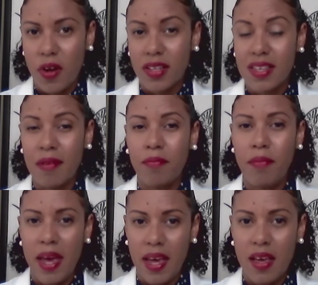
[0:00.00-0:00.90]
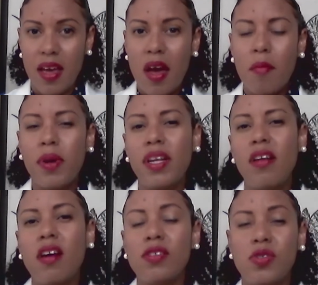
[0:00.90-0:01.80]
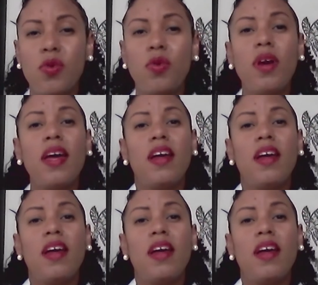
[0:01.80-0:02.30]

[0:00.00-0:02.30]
thoughts at bay, but it also,